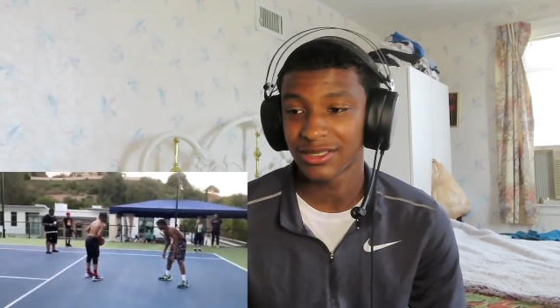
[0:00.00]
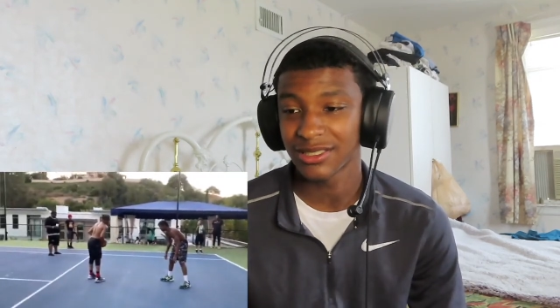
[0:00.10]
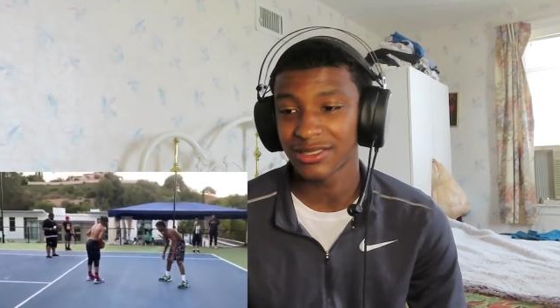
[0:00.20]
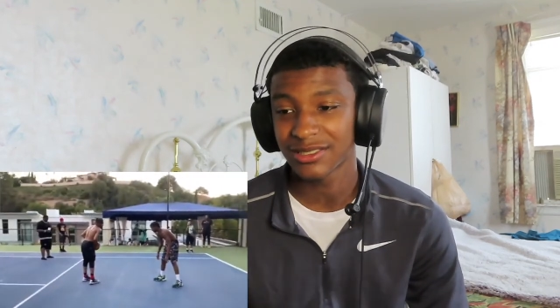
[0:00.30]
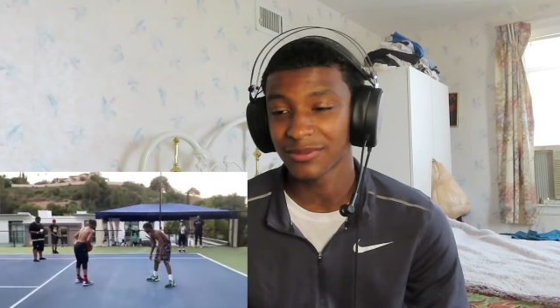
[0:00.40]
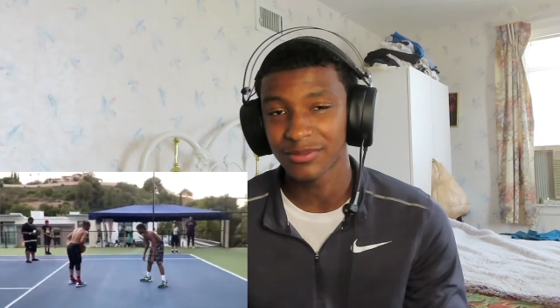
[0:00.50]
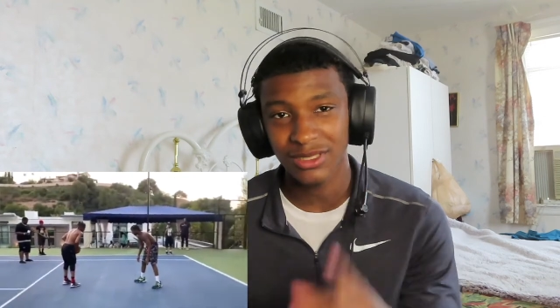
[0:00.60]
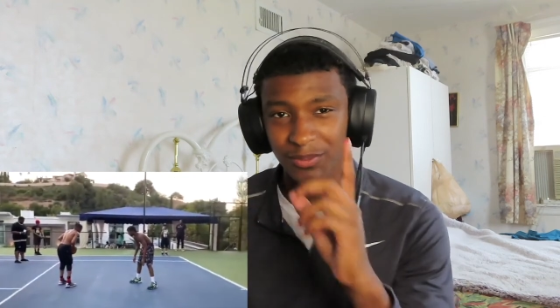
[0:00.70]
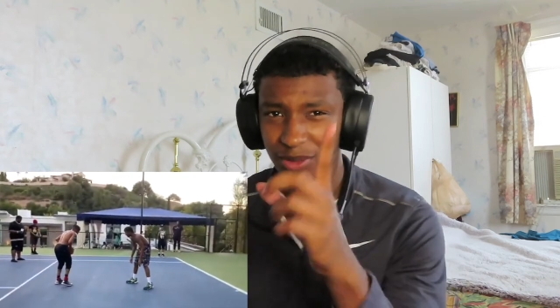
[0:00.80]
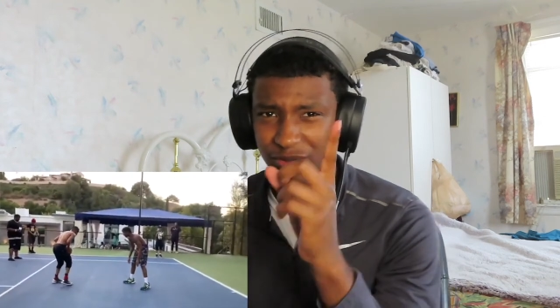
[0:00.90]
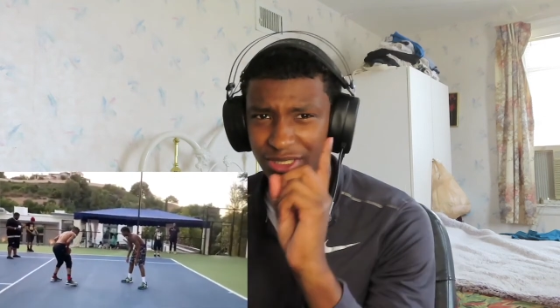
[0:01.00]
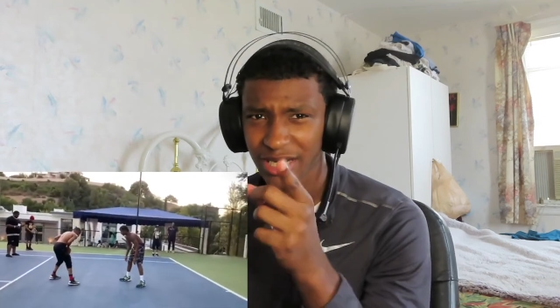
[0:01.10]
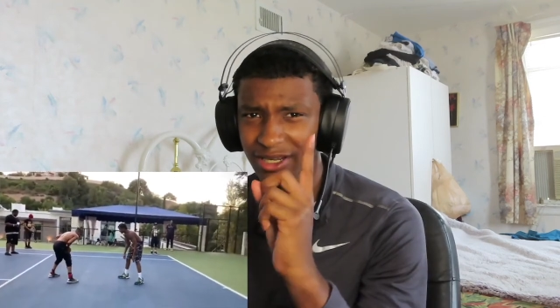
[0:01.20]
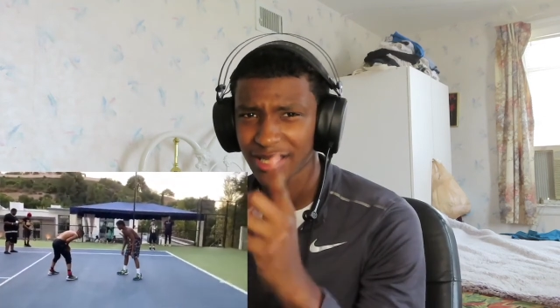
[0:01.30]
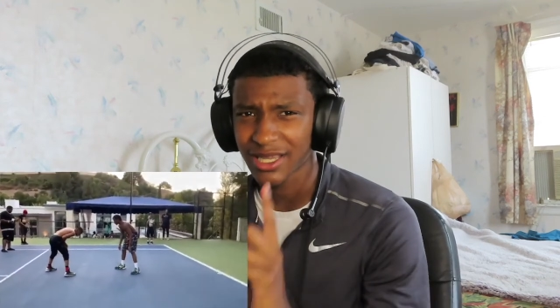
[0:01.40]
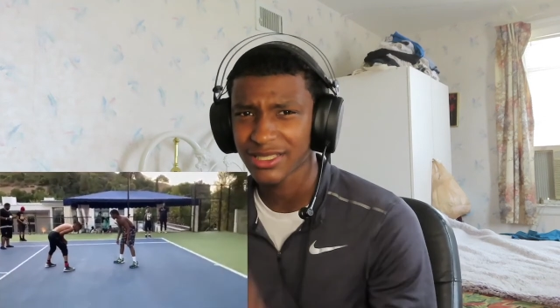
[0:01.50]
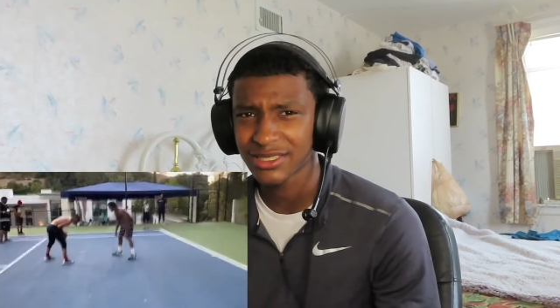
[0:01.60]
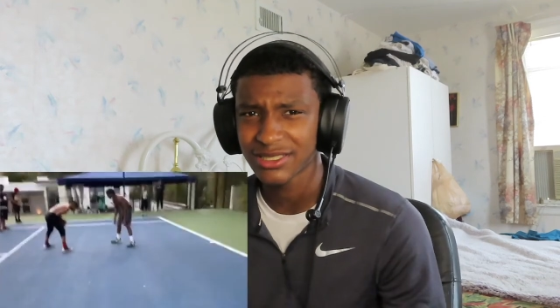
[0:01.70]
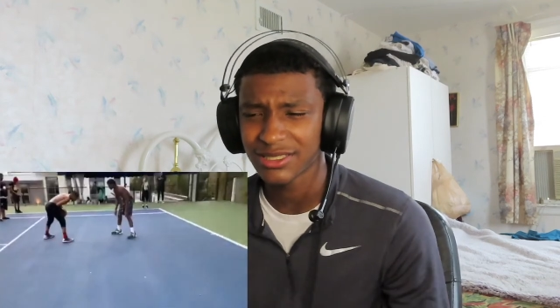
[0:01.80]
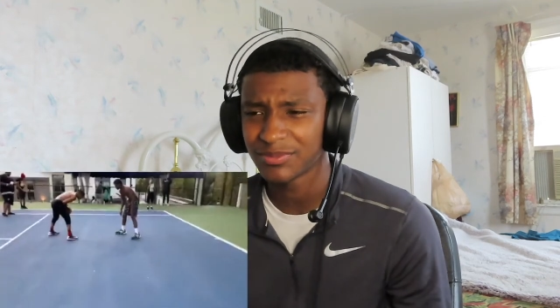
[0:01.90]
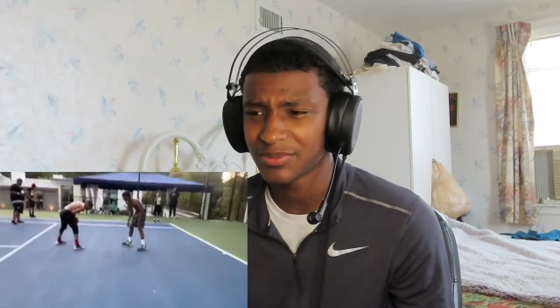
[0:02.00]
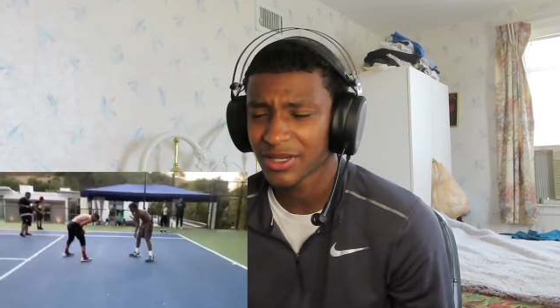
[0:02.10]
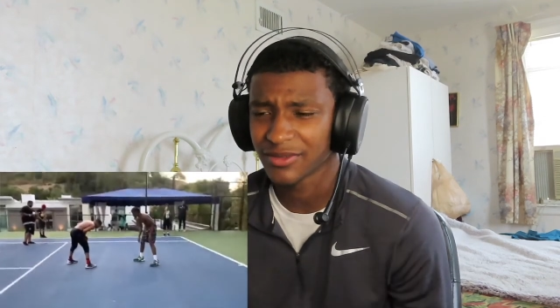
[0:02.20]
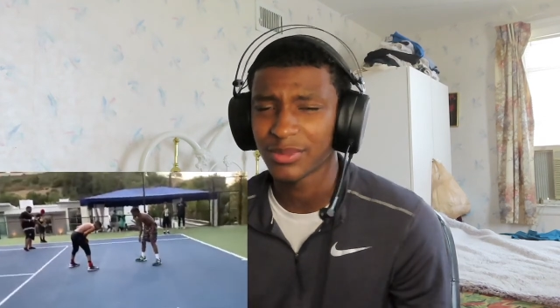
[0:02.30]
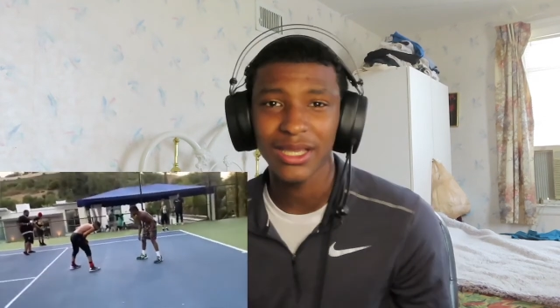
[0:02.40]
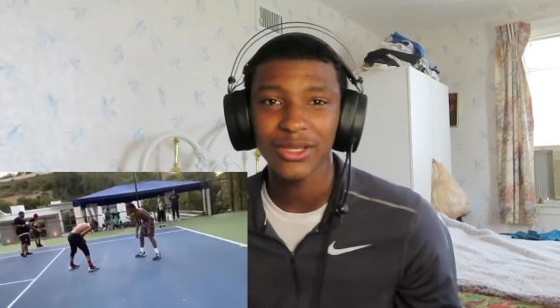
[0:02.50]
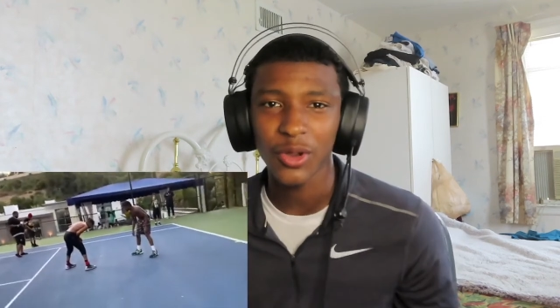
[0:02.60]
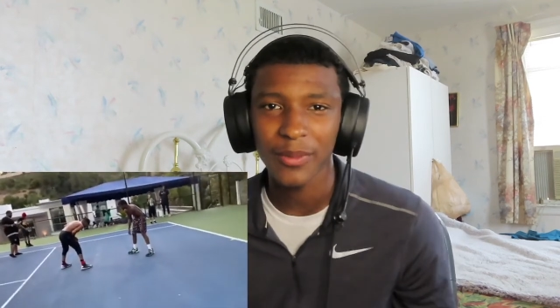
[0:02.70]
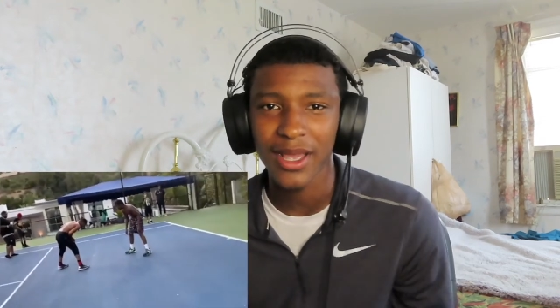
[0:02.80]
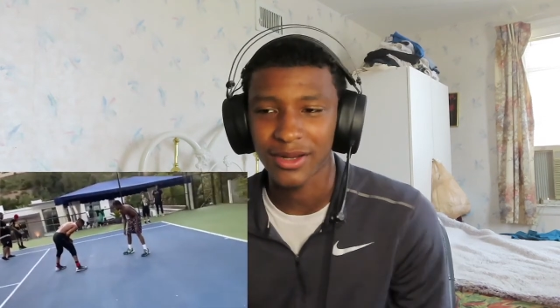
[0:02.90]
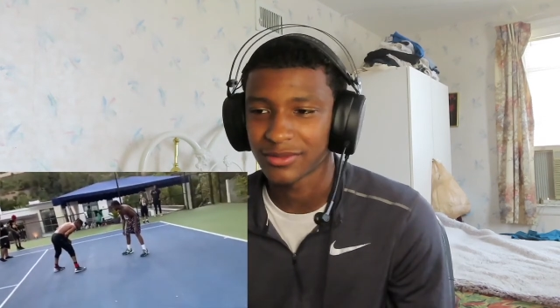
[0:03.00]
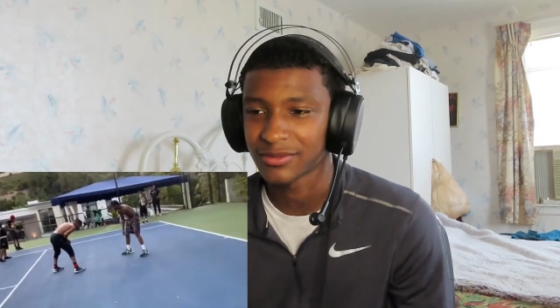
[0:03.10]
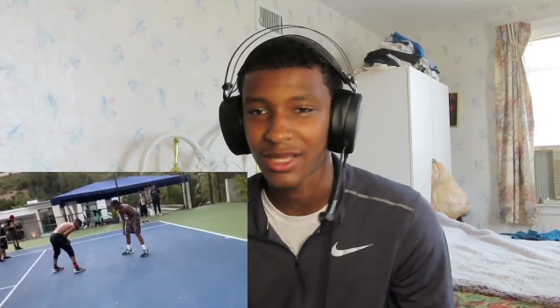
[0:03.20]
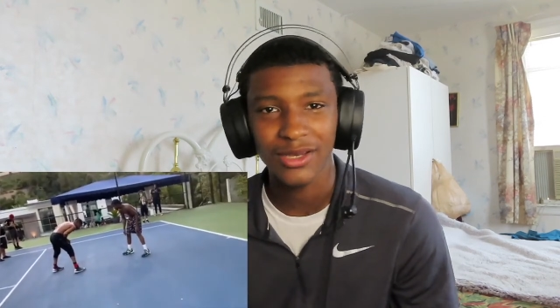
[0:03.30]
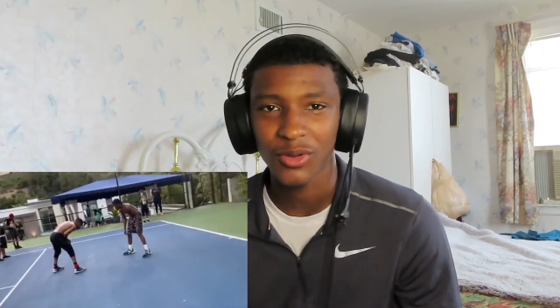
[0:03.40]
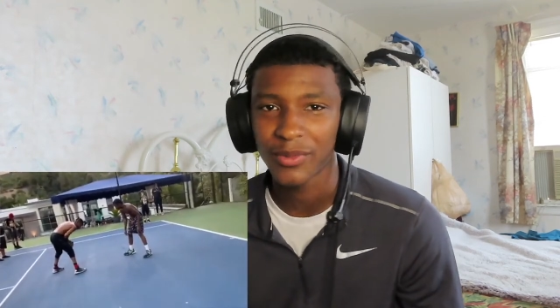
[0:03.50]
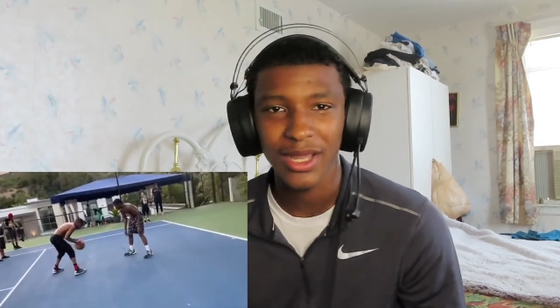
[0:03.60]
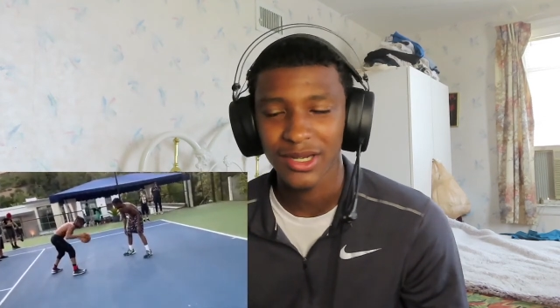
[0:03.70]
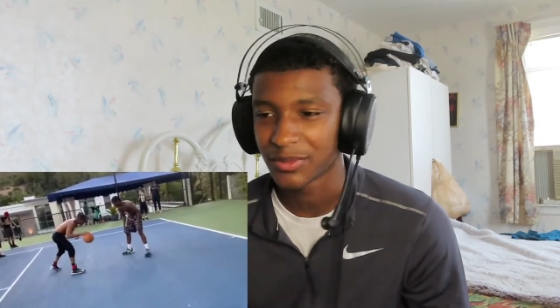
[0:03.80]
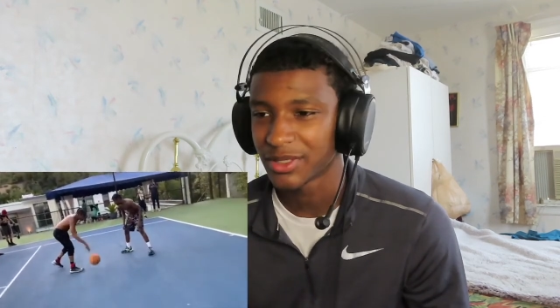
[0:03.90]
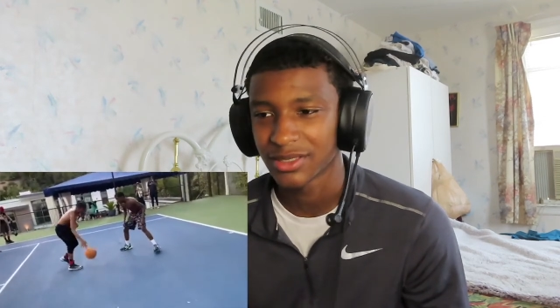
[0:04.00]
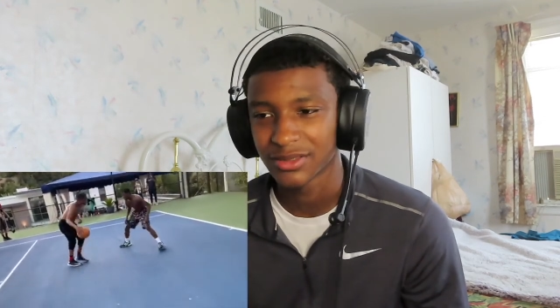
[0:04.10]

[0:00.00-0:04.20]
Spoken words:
See, some people scared of Cash because he buff, but it don't matter. That don't matter to me.